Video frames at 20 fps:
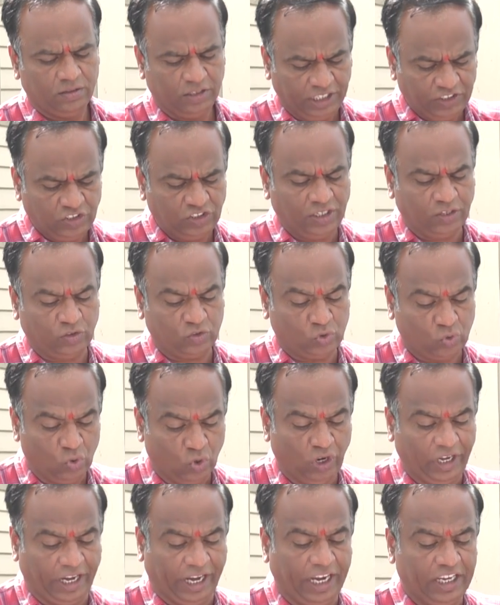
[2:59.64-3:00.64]
This
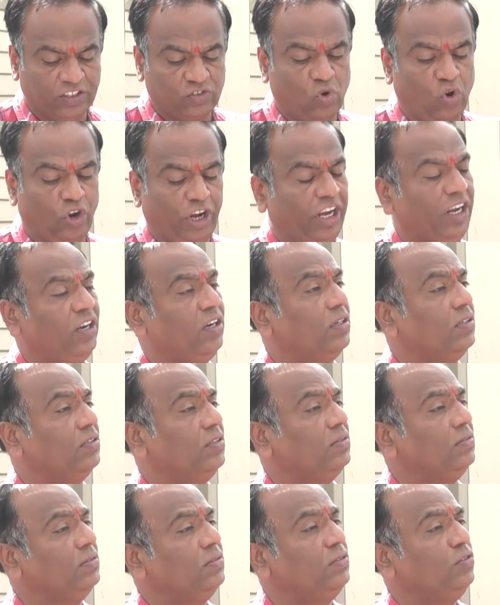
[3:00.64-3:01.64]
school is going
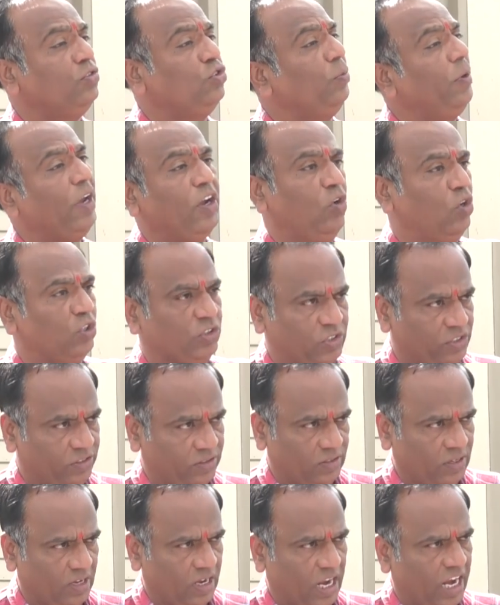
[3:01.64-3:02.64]
to be closed
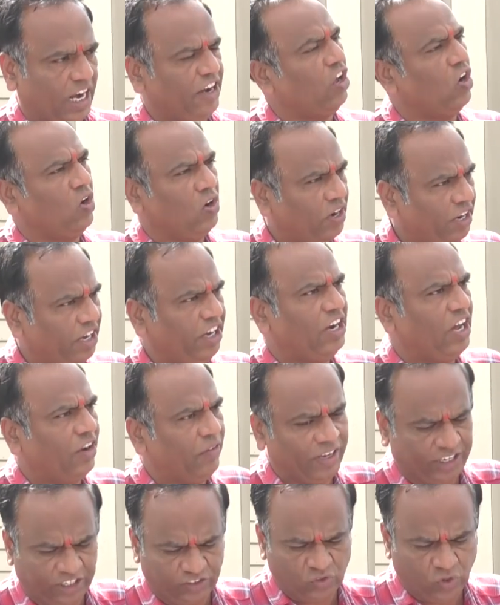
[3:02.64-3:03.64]
and already
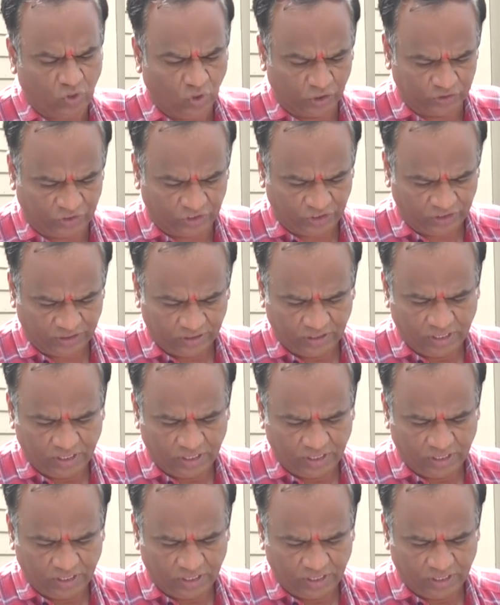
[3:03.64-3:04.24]
now it is closed.